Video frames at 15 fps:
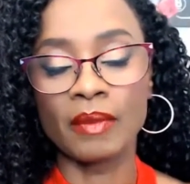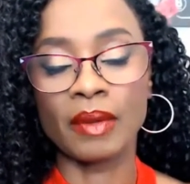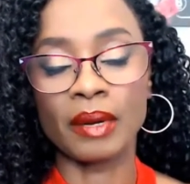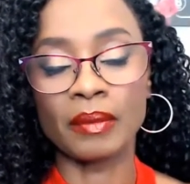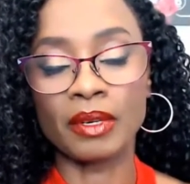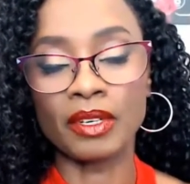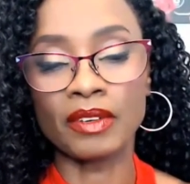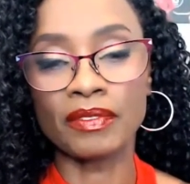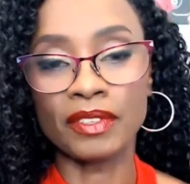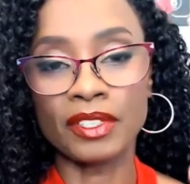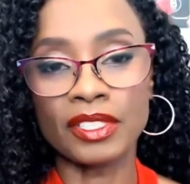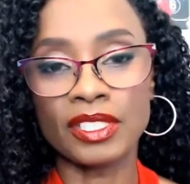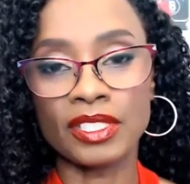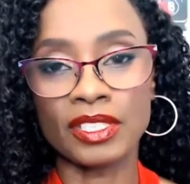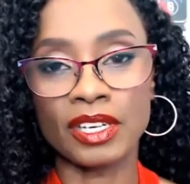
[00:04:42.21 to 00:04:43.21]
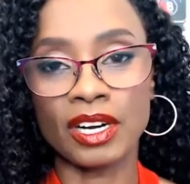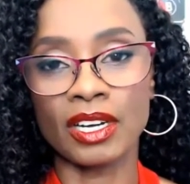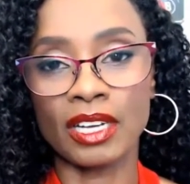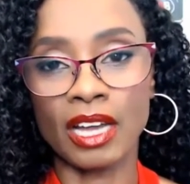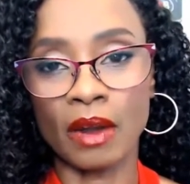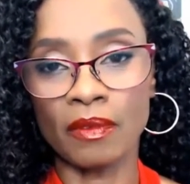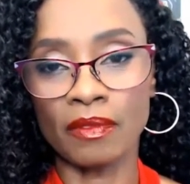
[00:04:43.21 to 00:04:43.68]
But I'm going to first
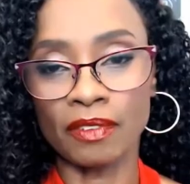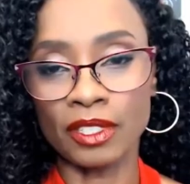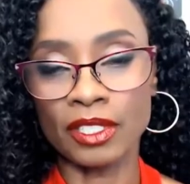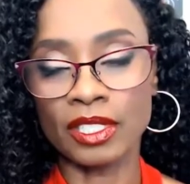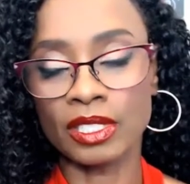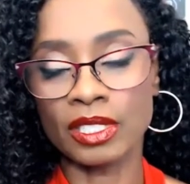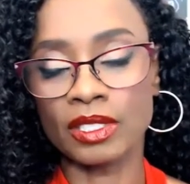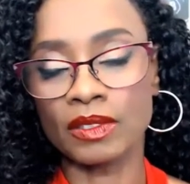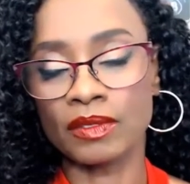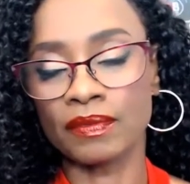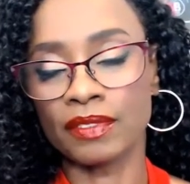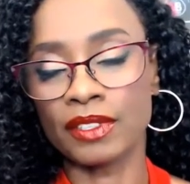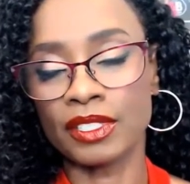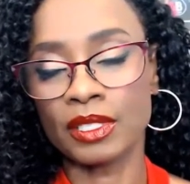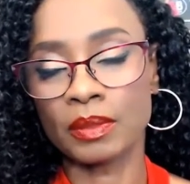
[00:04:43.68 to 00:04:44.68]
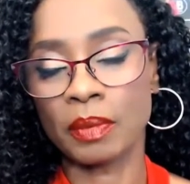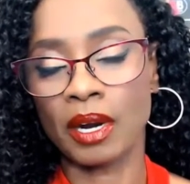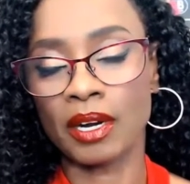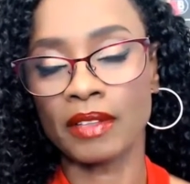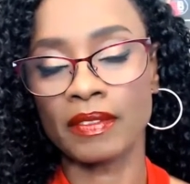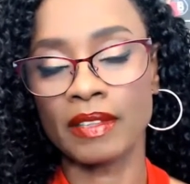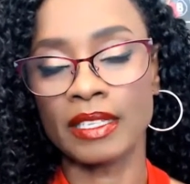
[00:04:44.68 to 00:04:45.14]
start our first
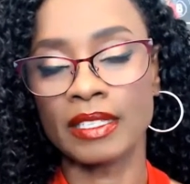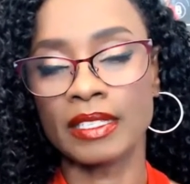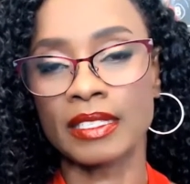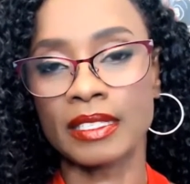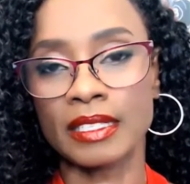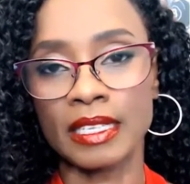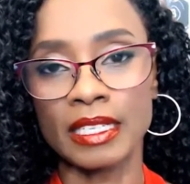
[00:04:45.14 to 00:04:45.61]
part of this